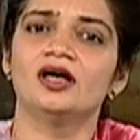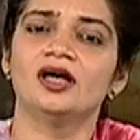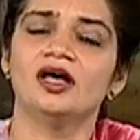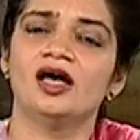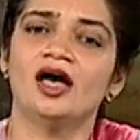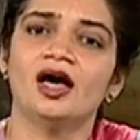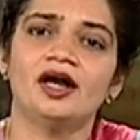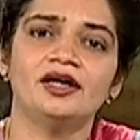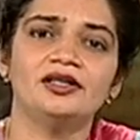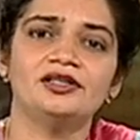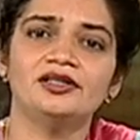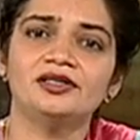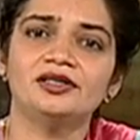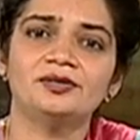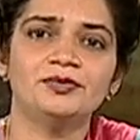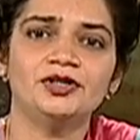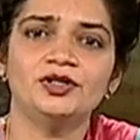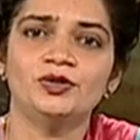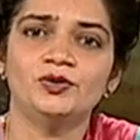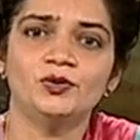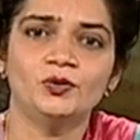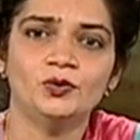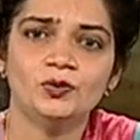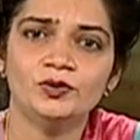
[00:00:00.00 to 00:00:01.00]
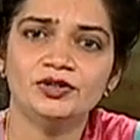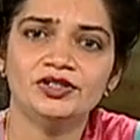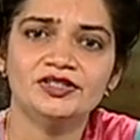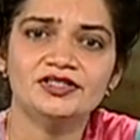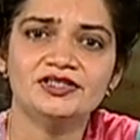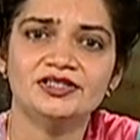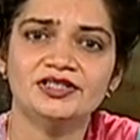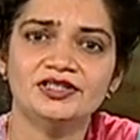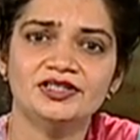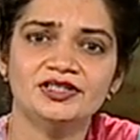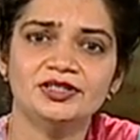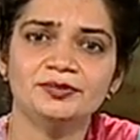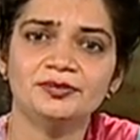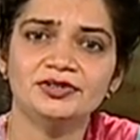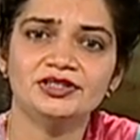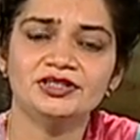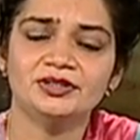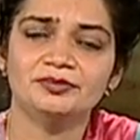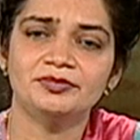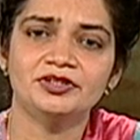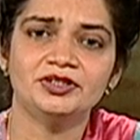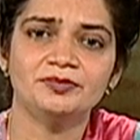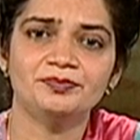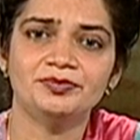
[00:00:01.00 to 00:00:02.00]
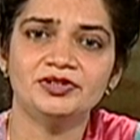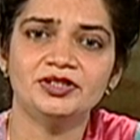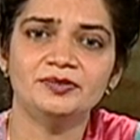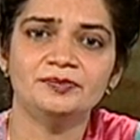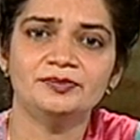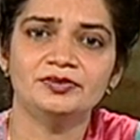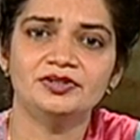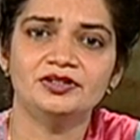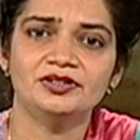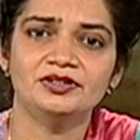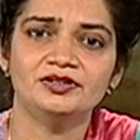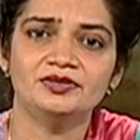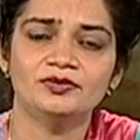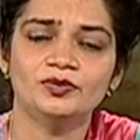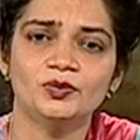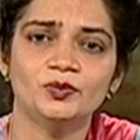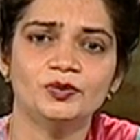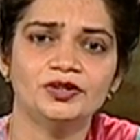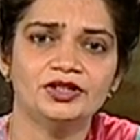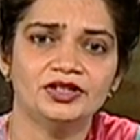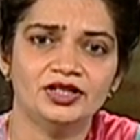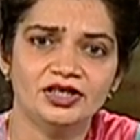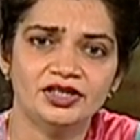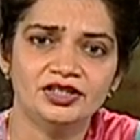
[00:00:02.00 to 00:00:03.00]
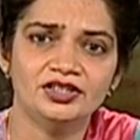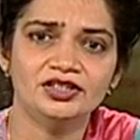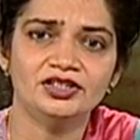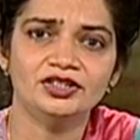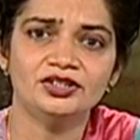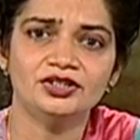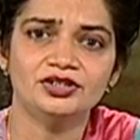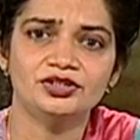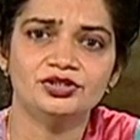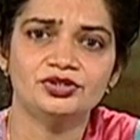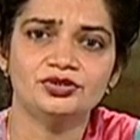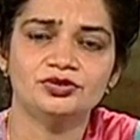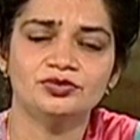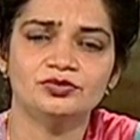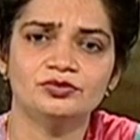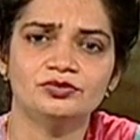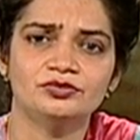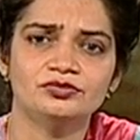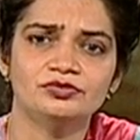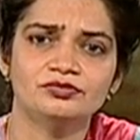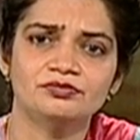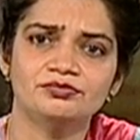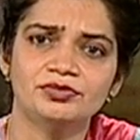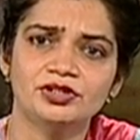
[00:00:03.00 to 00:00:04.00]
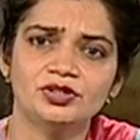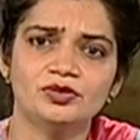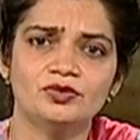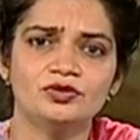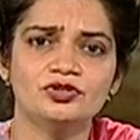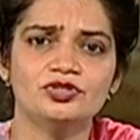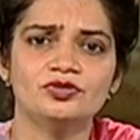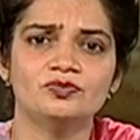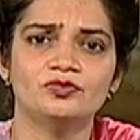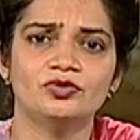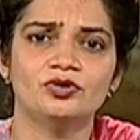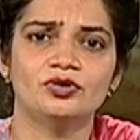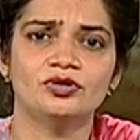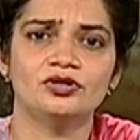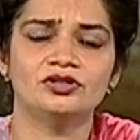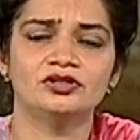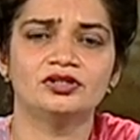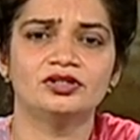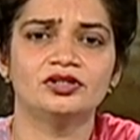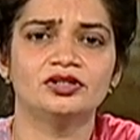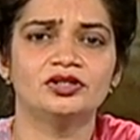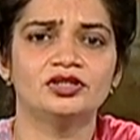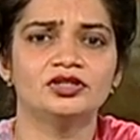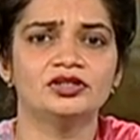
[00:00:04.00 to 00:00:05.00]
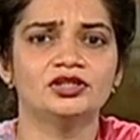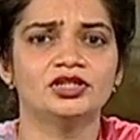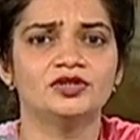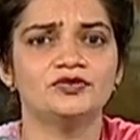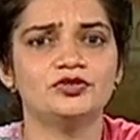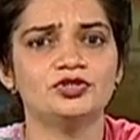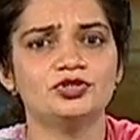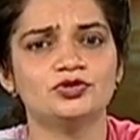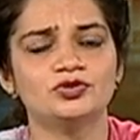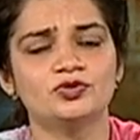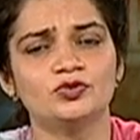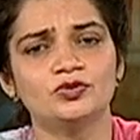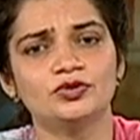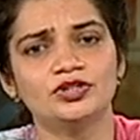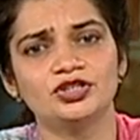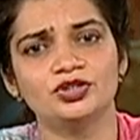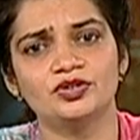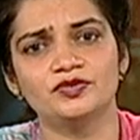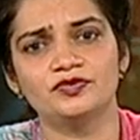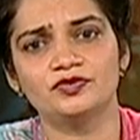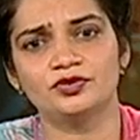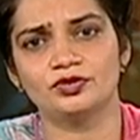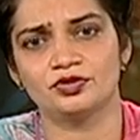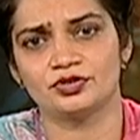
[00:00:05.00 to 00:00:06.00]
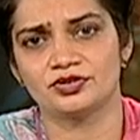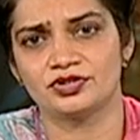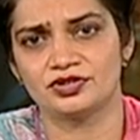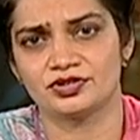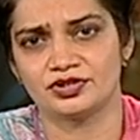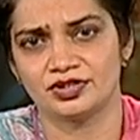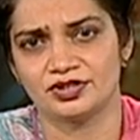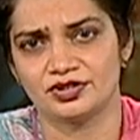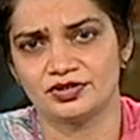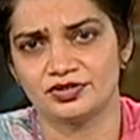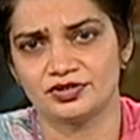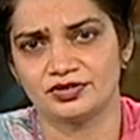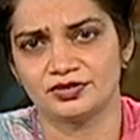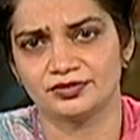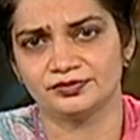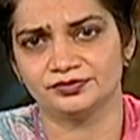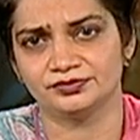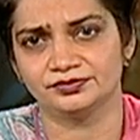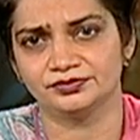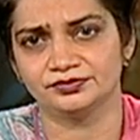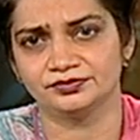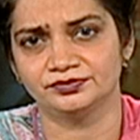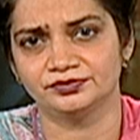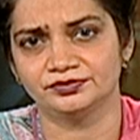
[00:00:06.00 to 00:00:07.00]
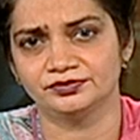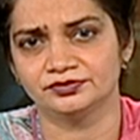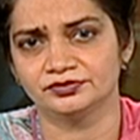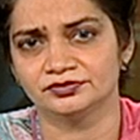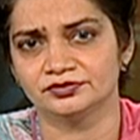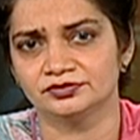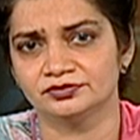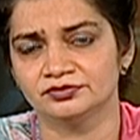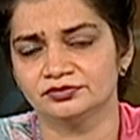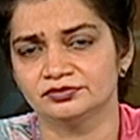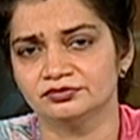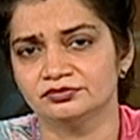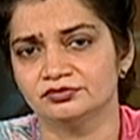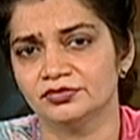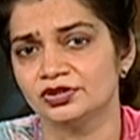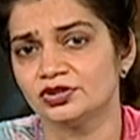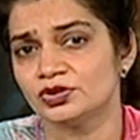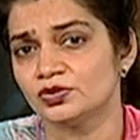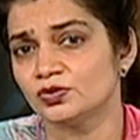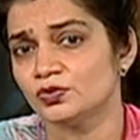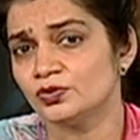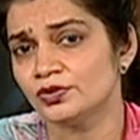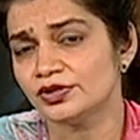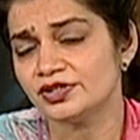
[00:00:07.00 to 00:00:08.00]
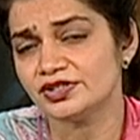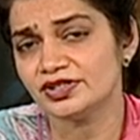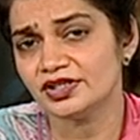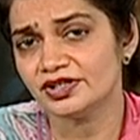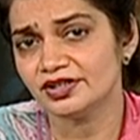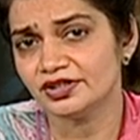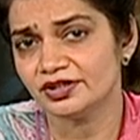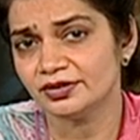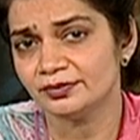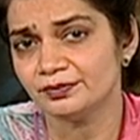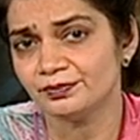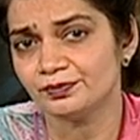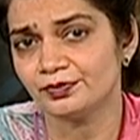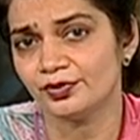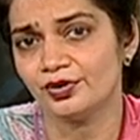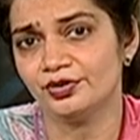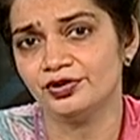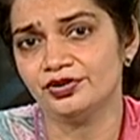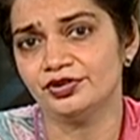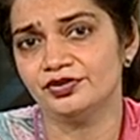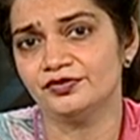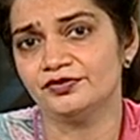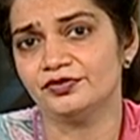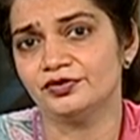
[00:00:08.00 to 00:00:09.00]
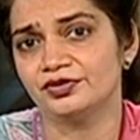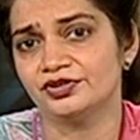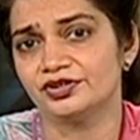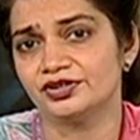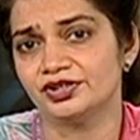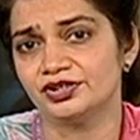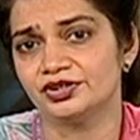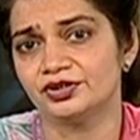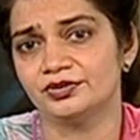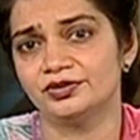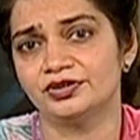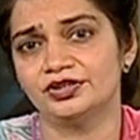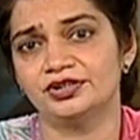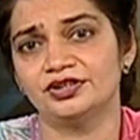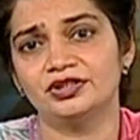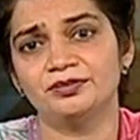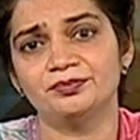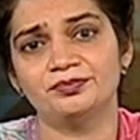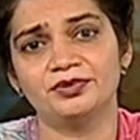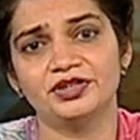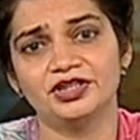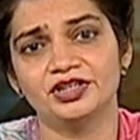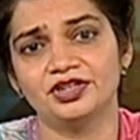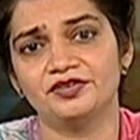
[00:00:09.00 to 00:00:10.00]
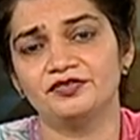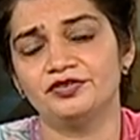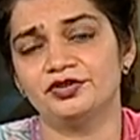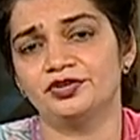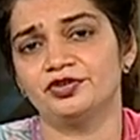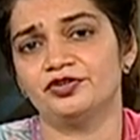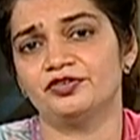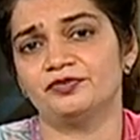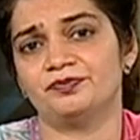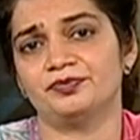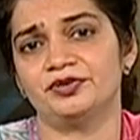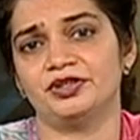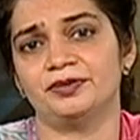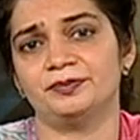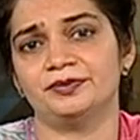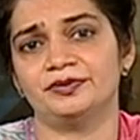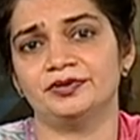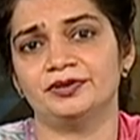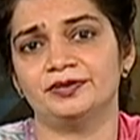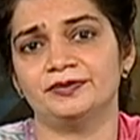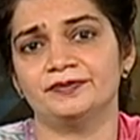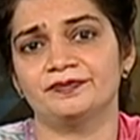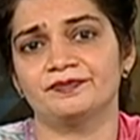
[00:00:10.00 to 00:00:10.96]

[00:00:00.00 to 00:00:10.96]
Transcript: Had there been no disagreement among people over any issue, big or small, there was no need of constraints. But rules are important for regulating behavior of people